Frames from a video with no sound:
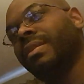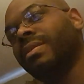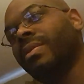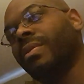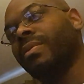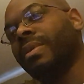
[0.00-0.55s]

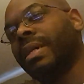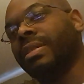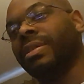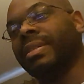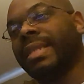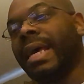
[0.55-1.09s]
So I
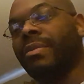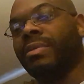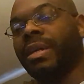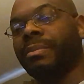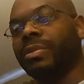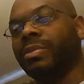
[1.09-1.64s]
took that when
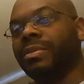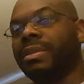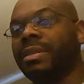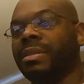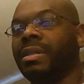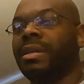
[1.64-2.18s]
I moved
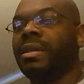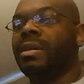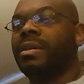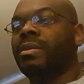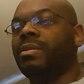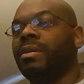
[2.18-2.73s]

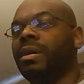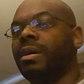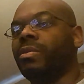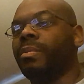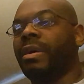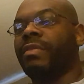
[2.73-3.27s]

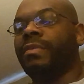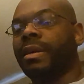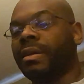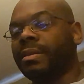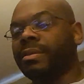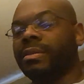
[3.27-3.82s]
with my
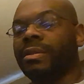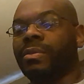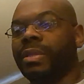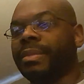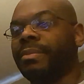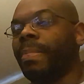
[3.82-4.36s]
father
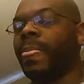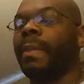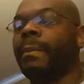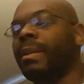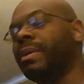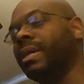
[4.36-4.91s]
away. But